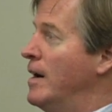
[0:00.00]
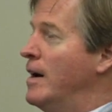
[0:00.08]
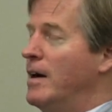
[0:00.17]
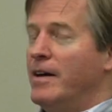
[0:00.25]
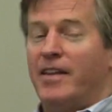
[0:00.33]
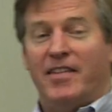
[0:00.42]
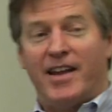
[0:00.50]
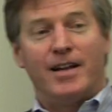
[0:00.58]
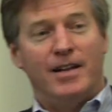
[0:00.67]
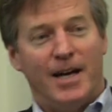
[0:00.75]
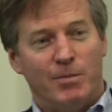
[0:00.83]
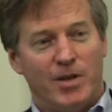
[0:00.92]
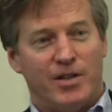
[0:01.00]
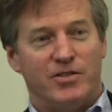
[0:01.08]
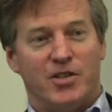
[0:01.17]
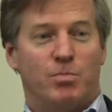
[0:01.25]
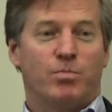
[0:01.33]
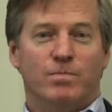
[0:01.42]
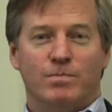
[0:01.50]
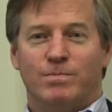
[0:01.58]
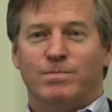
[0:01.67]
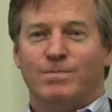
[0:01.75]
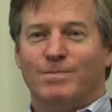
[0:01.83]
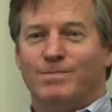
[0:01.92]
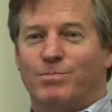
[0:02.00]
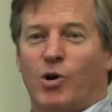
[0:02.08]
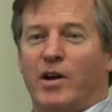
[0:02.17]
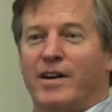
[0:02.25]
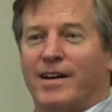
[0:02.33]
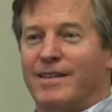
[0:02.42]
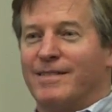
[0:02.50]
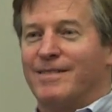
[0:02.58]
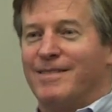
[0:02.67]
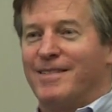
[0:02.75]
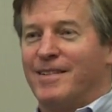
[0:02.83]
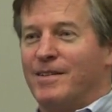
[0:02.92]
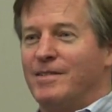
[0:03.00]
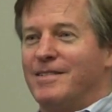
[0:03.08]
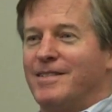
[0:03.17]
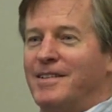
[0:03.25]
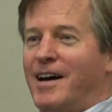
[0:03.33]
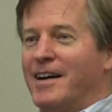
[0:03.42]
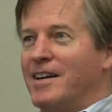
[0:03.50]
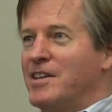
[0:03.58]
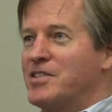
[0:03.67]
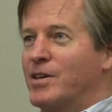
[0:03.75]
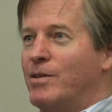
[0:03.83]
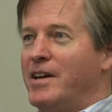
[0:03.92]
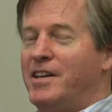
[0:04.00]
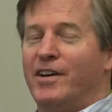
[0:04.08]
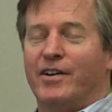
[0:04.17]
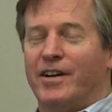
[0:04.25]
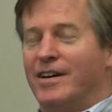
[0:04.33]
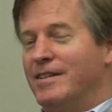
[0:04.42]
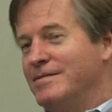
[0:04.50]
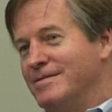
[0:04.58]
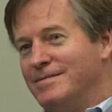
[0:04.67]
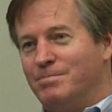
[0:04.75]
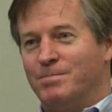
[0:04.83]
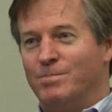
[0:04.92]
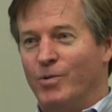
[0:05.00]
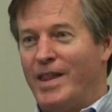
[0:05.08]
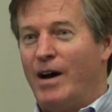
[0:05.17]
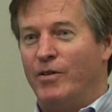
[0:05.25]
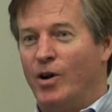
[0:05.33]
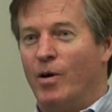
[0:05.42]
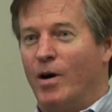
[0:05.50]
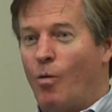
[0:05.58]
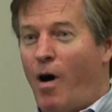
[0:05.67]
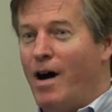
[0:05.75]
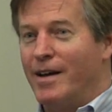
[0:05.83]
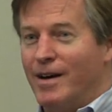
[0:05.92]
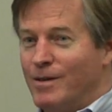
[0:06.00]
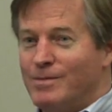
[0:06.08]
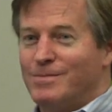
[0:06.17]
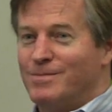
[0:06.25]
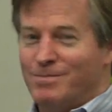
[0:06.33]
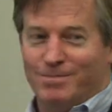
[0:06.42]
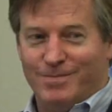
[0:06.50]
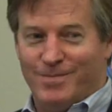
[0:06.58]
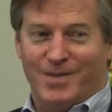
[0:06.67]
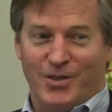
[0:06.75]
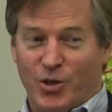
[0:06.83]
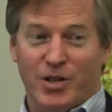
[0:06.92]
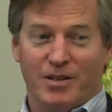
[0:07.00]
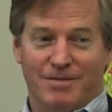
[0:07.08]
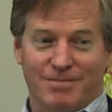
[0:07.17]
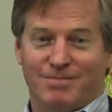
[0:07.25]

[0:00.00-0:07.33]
Uh, and then they claim that they're just broadening the, the diagnostic criteria without knowing why, you know, you could